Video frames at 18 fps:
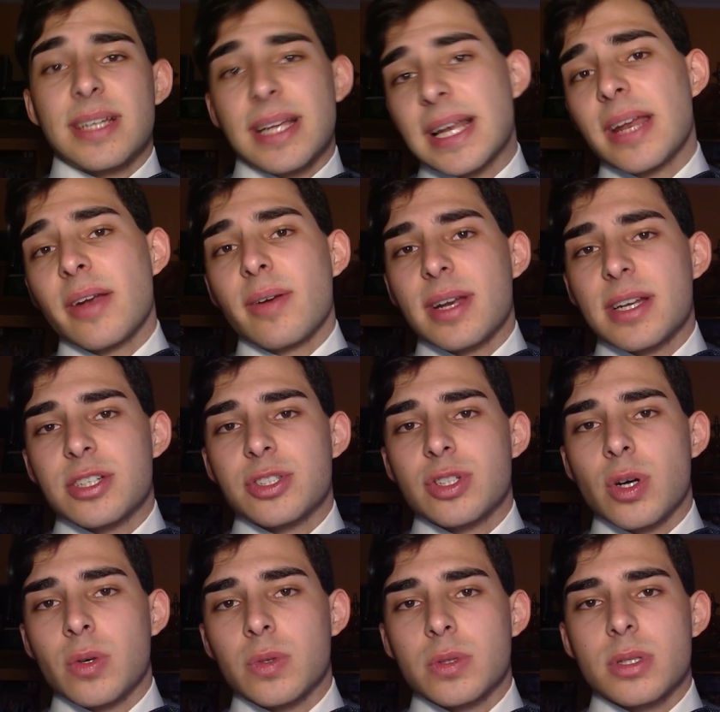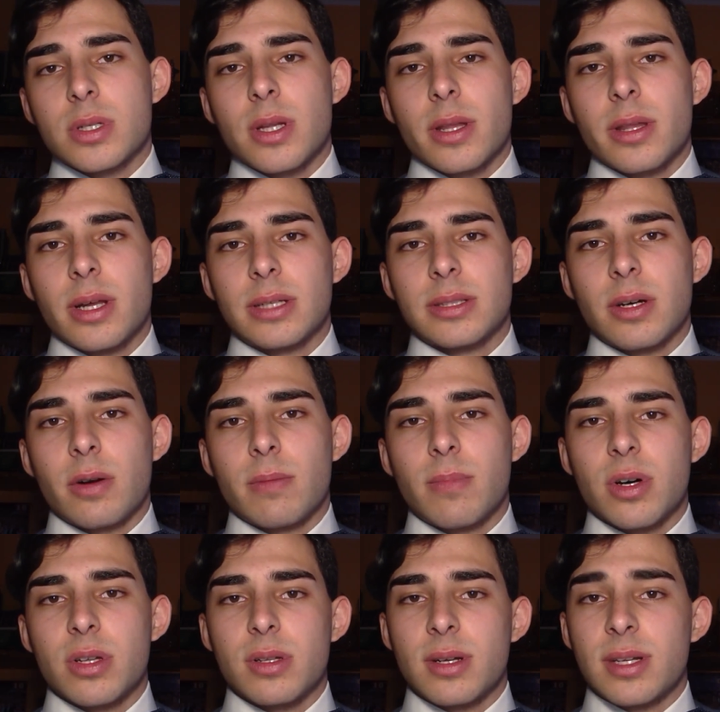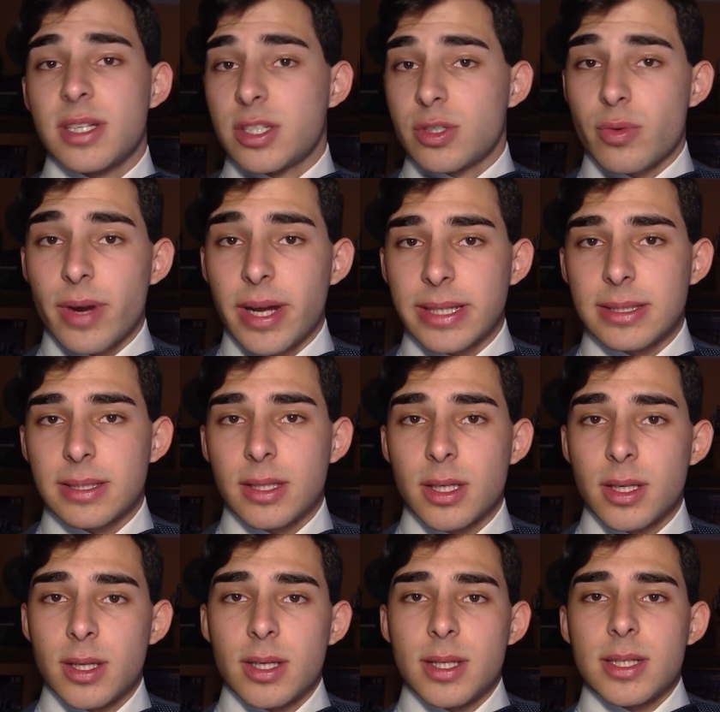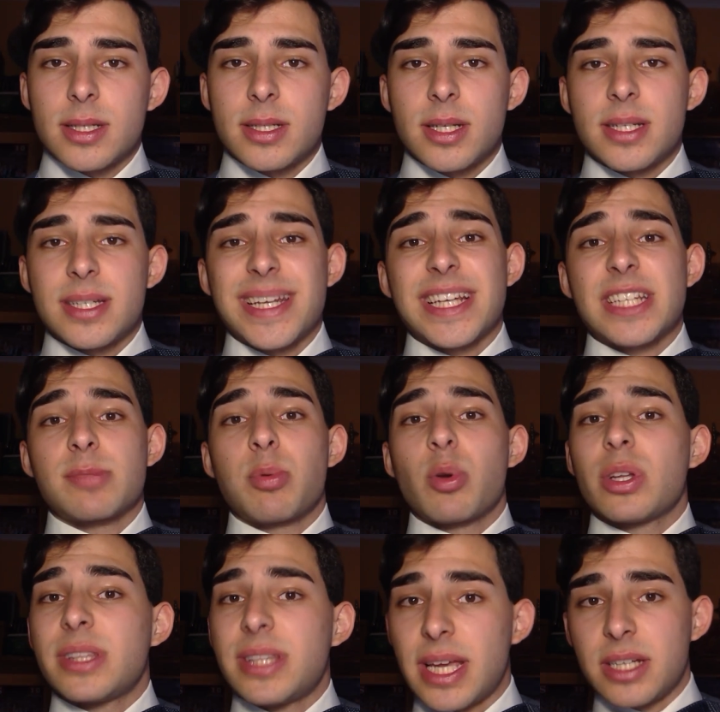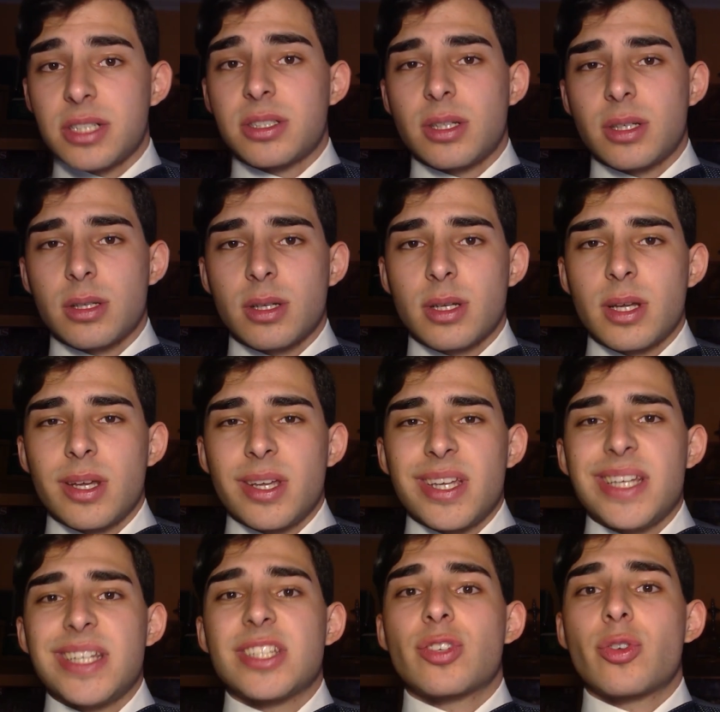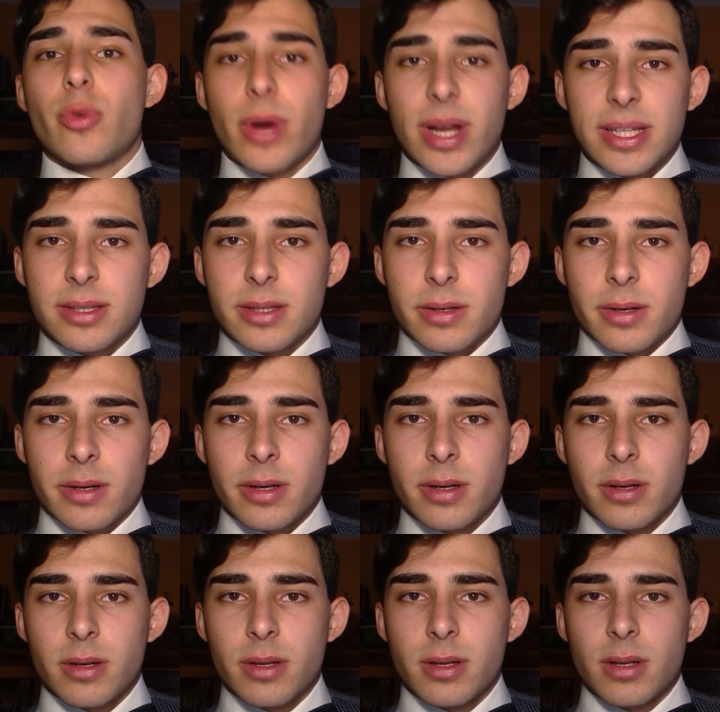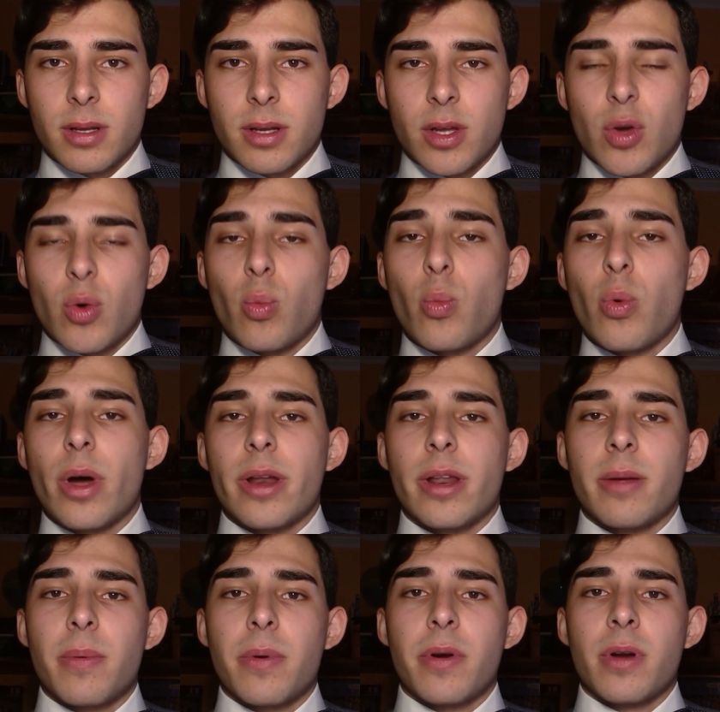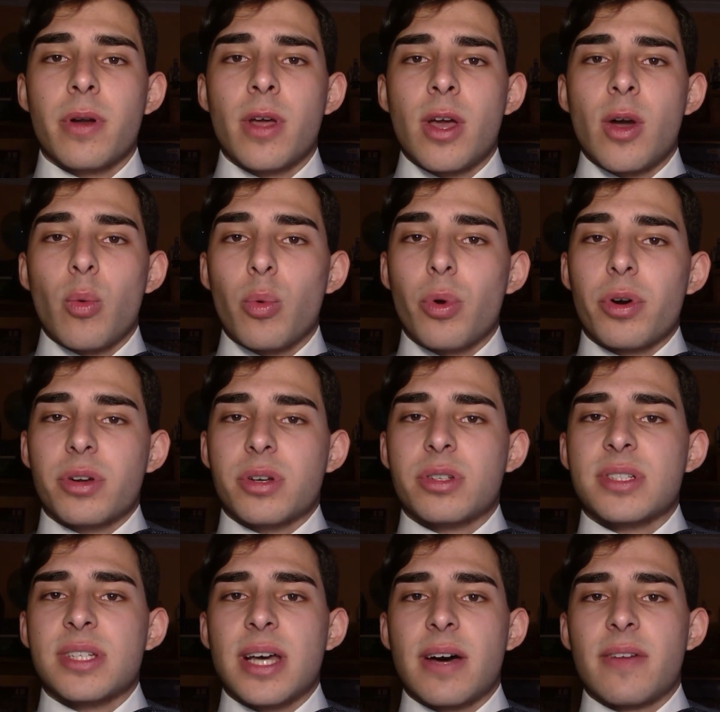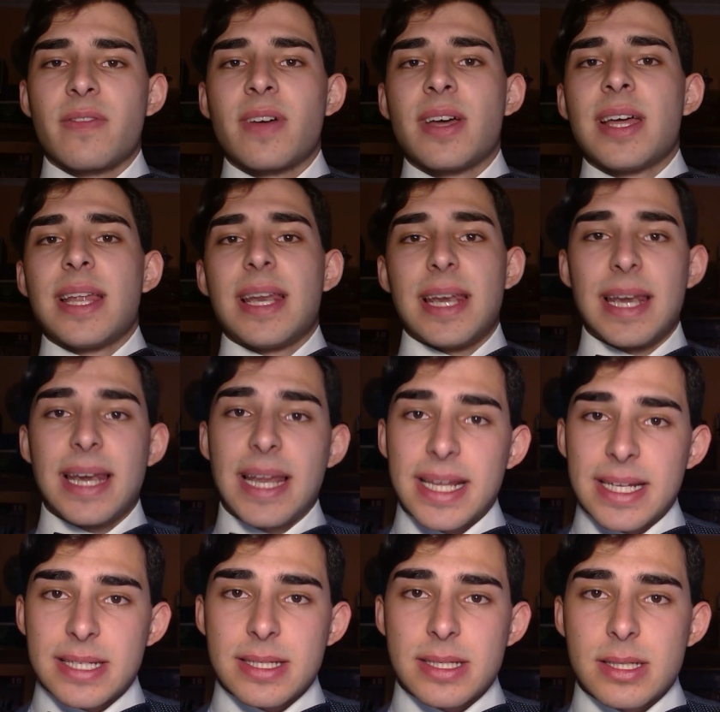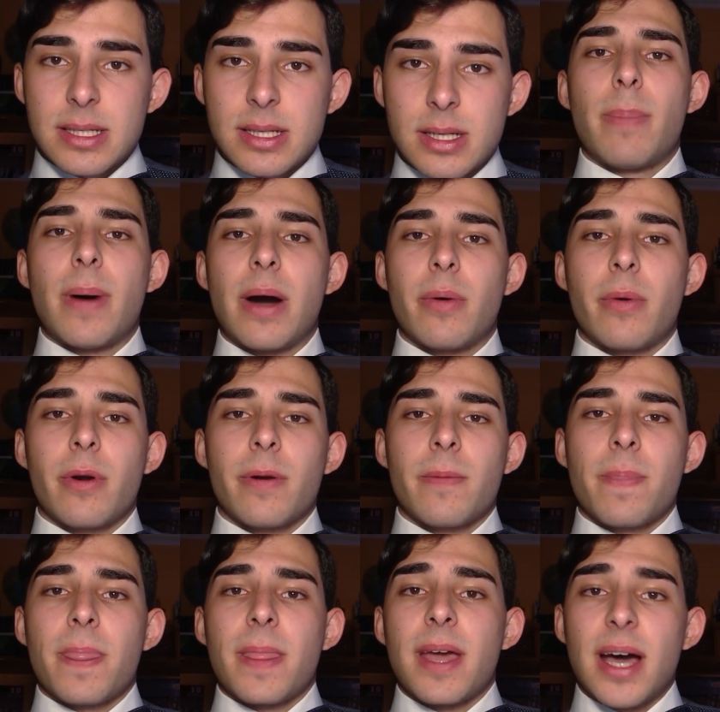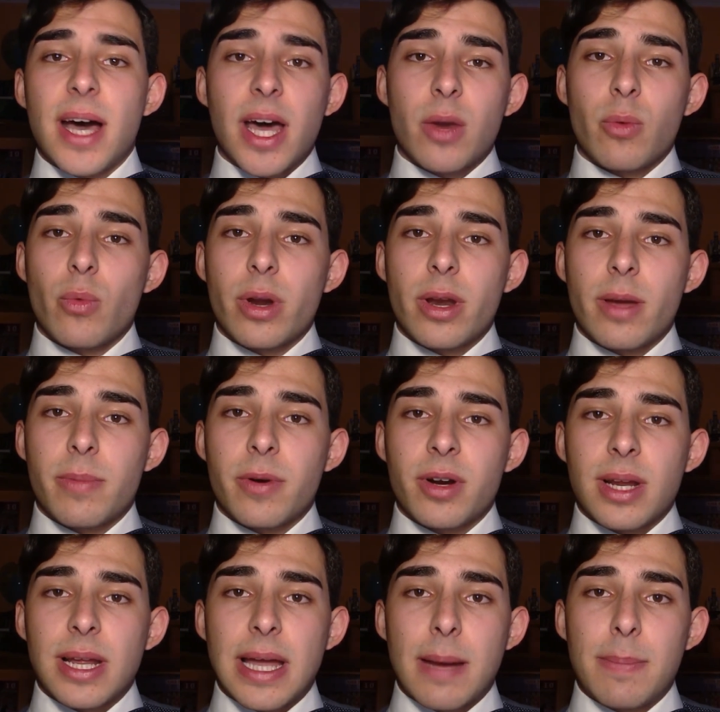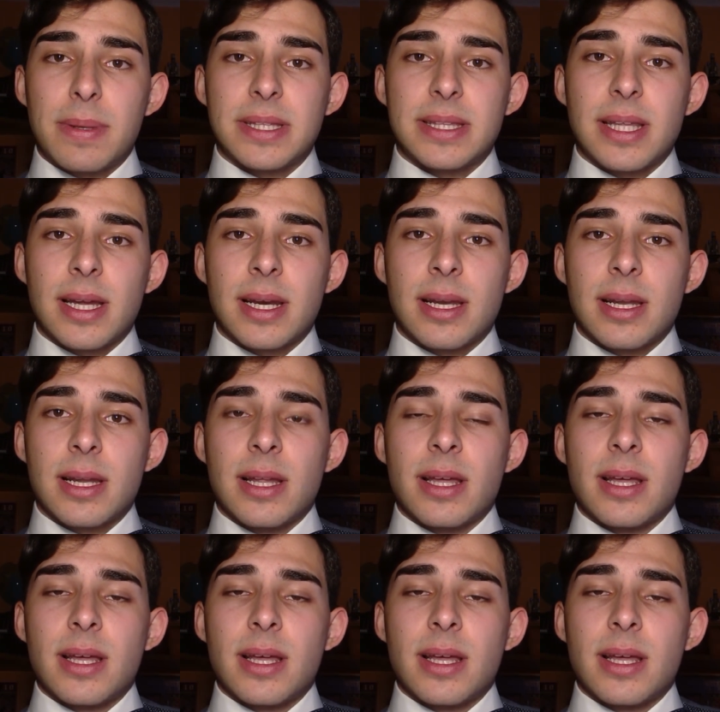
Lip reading: clearly shows that our model is right, since exploitation is greater whenever workers have less power and whenever capital